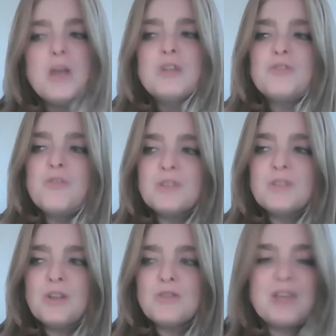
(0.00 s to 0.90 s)
So there was
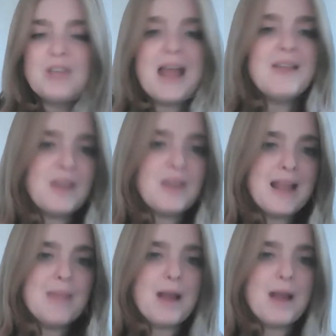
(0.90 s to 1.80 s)
an understanding that
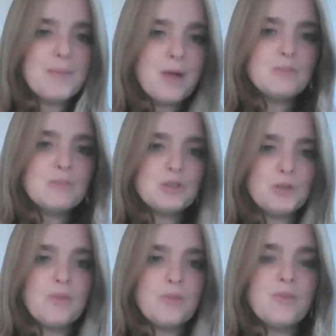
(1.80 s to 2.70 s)
Abraham comes to
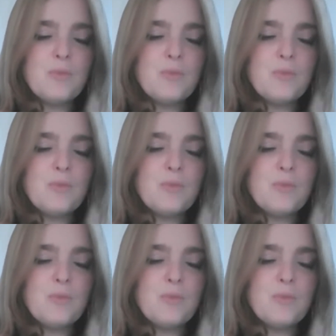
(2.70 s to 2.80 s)
with,